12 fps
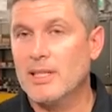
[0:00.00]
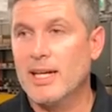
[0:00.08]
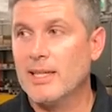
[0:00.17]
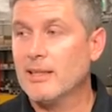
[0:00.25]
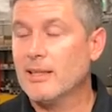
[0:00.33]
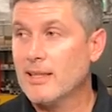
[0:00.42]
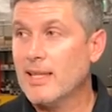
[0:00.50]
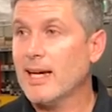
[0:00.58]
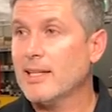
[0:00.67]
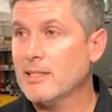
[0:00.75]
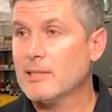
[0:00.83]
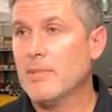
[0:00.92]
And
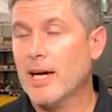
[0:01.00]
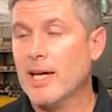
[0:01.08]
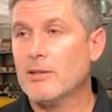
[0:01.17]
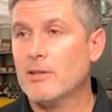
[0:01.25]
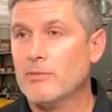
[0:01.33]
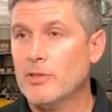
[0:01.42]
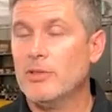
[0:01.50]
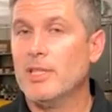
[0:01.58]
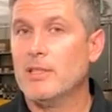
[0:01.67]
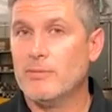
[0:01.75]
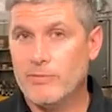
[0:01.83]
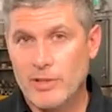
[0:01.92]
that is a matter of you
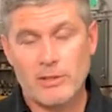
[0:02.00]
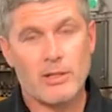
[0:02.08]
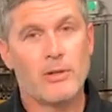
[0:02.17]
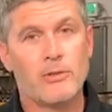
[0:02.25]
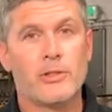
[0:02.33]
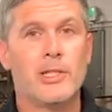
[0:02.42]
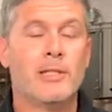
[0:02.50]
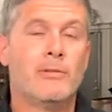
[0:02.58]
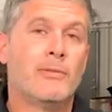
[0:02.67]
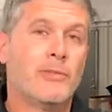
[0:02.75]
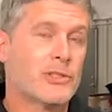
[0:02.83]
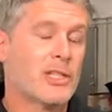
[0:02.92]
need to figure out, you need to
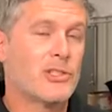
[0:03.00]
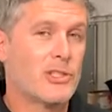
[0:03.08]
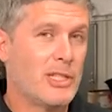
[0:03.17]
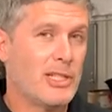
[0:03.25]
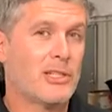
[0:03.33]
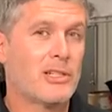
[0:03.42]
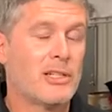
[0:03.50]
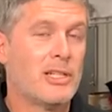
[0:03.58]
reverse engineer